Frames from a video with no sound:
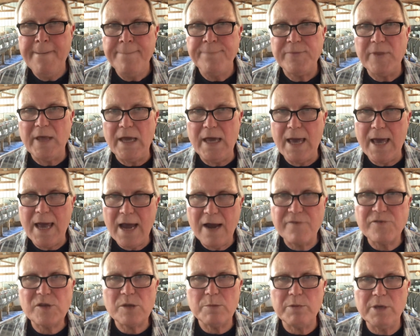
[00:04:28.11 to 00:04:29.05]
They
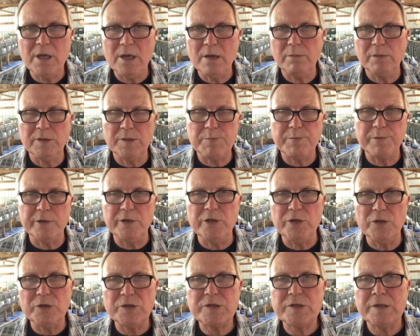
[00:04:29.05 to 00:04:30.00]
have to be able to
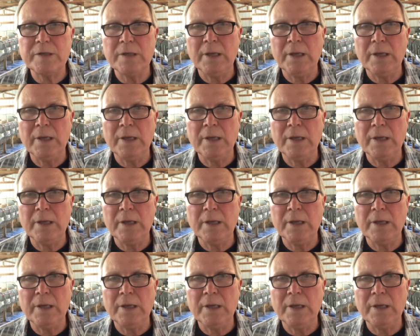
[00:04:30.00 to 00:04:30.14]
produce